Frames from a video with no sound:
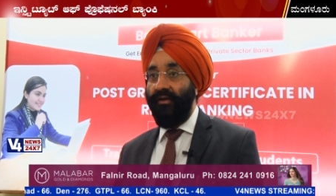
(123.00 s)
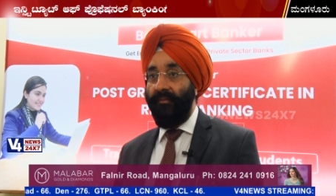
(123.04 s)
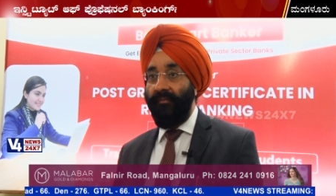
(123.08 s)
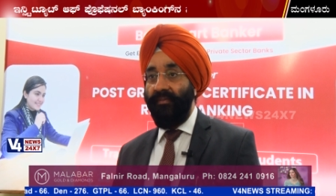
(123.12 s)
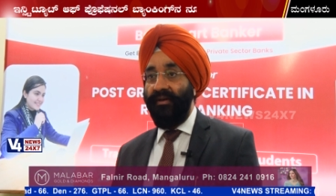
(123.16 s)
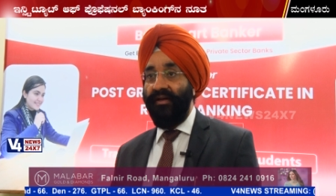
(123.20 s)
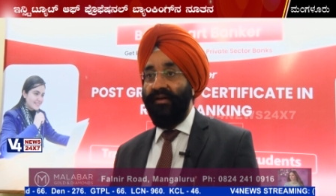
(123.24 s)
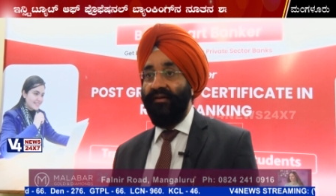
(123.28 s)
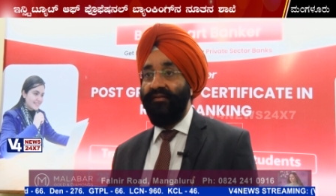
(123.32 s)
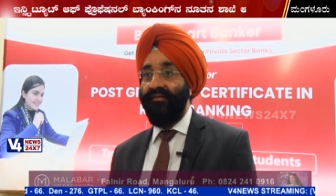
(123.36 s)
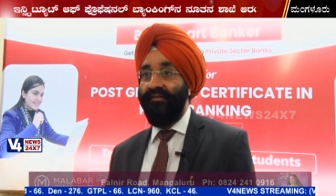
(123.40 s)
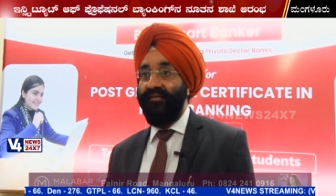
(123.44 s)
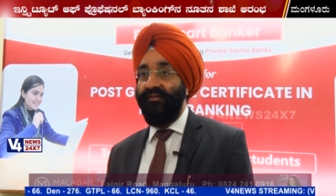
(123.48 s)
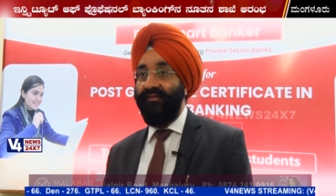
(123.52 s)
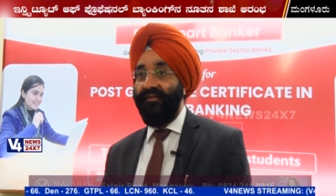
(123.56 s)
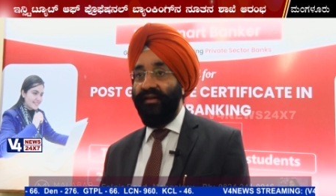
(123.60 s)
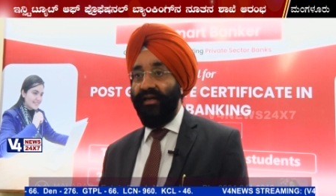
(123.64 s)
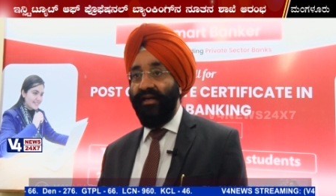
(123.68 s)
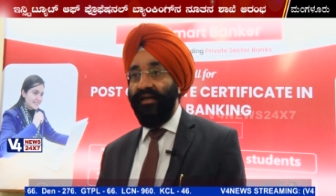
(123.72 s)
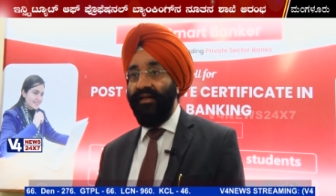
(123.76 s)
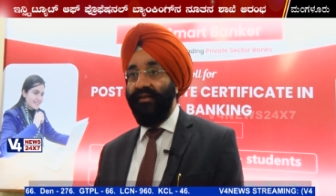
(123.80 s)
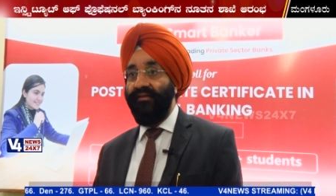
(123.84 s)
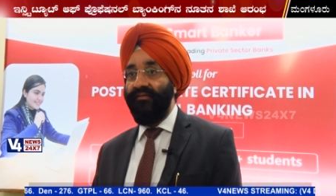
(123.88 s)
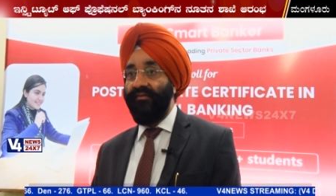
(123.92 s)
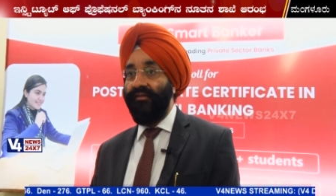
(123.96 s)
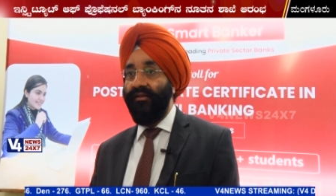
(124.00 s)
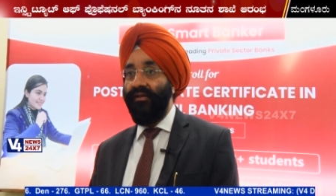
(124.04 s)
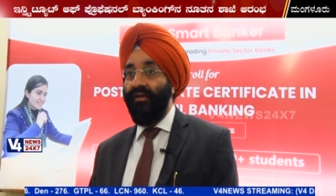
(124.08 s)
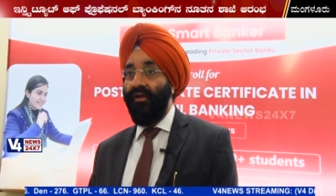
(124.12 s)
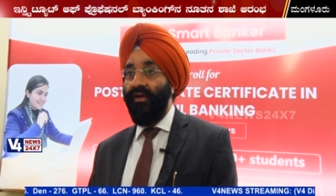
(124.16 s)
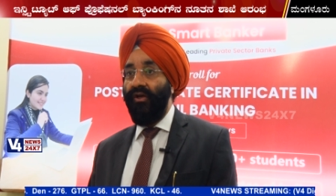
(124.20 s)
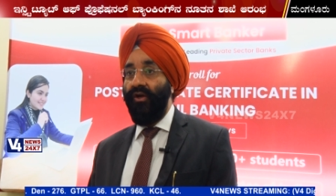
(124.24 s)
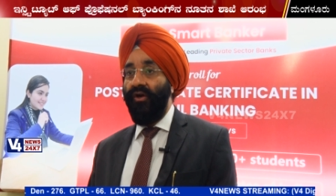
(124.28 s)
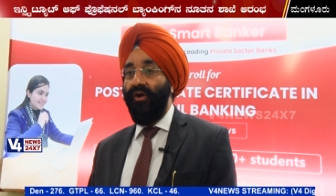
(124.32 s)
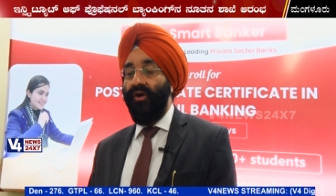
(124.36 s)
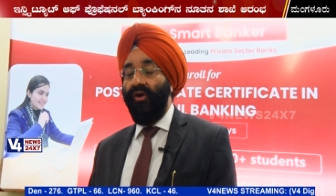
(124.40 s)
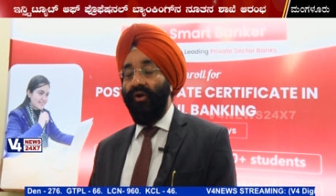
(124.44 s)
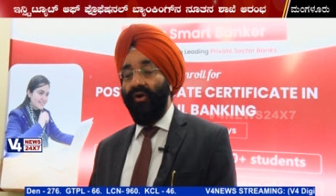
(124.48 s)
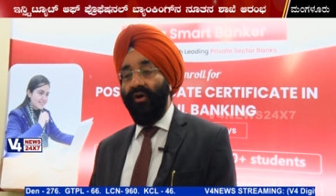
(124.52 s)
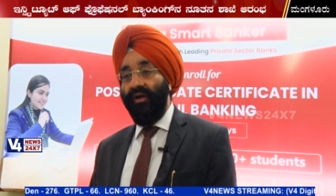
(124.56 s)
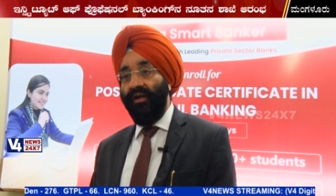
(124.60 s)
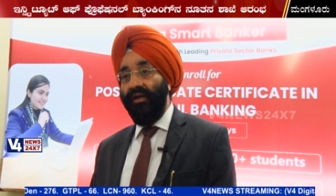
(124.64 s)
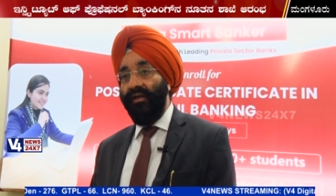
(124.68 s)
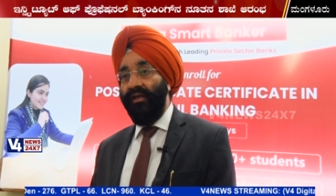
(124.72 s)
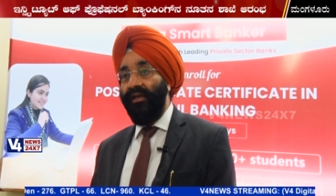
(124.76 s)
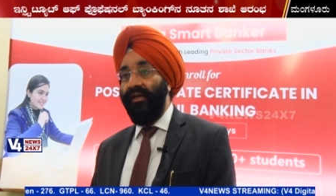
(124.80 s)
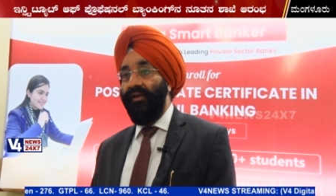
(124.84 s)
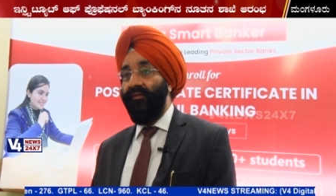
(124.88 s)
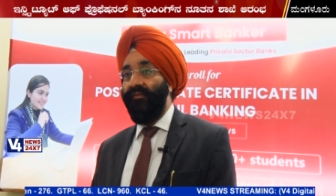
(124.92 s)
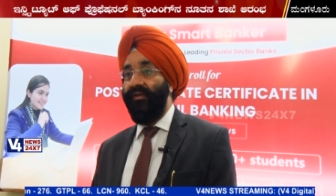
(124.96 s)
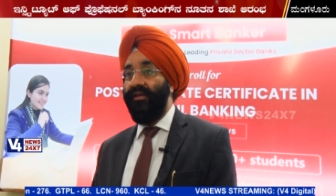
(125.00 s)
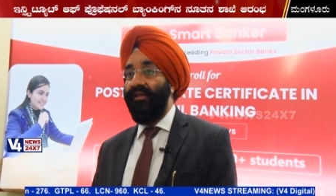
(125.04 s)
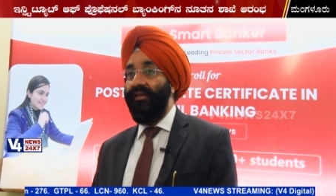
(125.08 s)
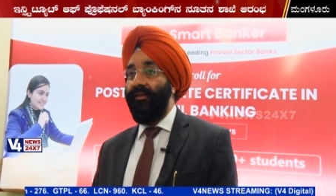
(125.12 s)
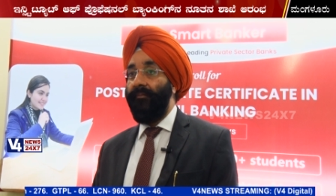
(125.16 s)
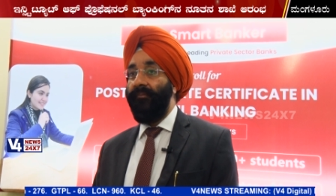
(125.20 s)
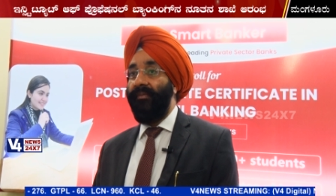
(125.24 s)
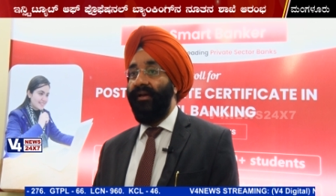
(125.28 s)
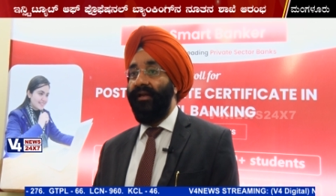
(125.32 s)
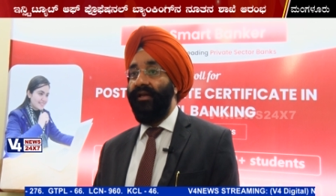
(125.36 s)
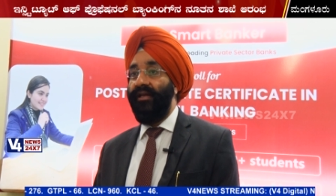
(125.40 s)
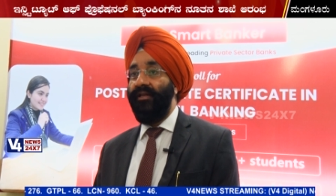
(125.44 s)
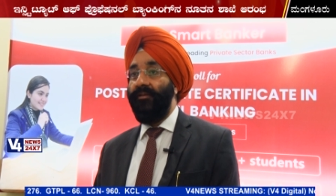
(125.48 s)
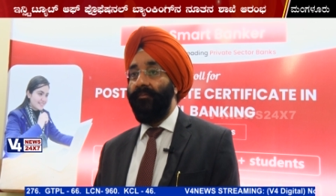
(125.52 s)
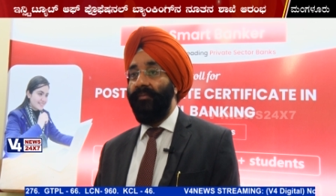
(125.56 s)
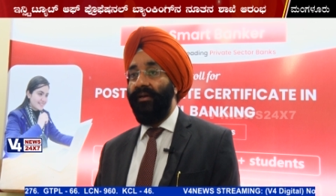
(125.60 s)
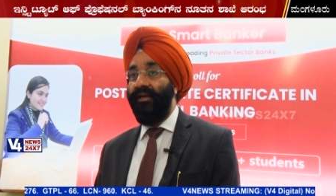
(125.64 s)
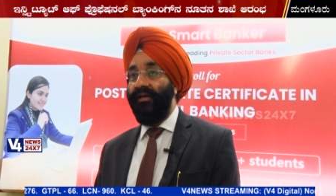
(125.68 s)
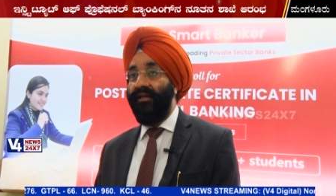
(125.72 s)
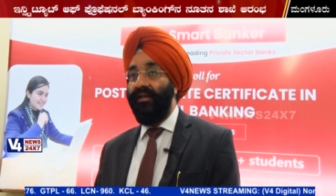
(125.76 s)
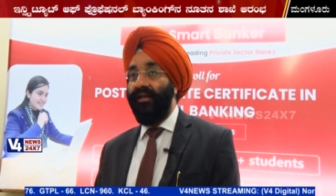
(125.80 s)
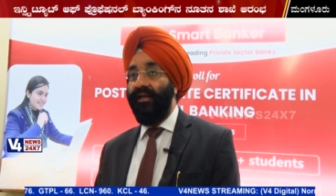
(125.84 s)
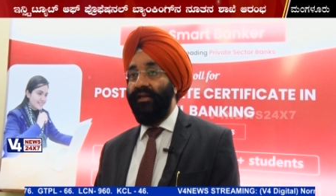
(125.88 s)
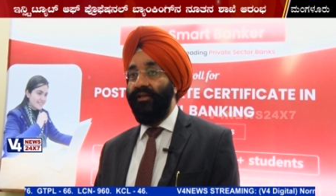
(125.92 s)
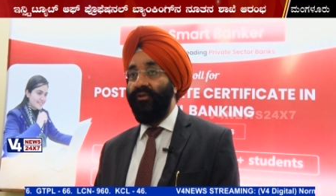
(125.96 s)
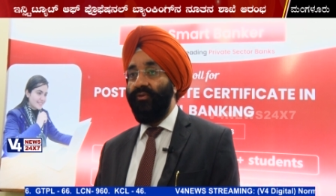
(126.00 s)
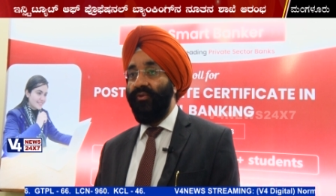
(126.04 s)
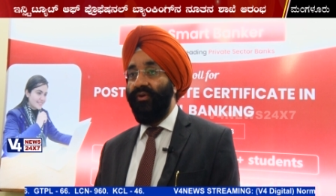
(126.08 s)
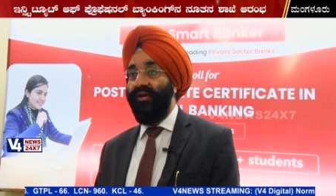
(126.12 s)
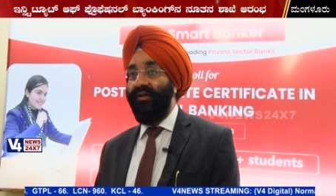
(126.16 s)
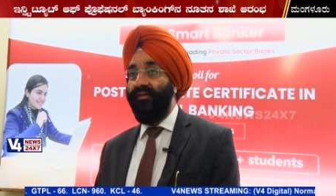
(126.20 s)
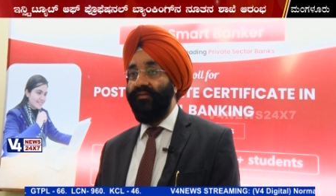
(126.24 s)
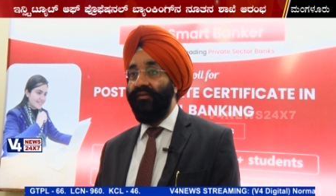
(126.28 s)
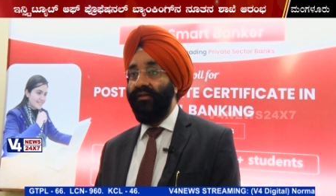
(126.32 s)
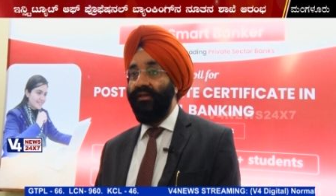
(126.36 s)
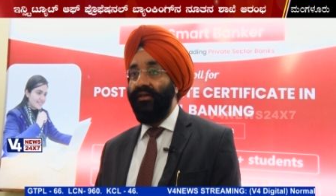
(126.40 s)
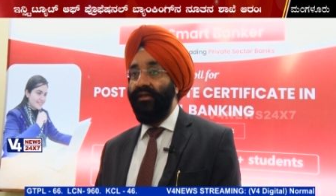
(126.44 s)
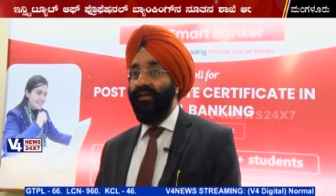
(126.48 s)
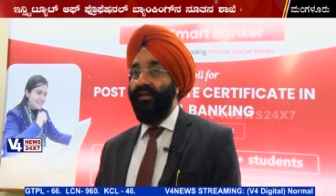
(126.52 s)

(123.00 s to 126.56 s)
commerce, science, or even the management graduates,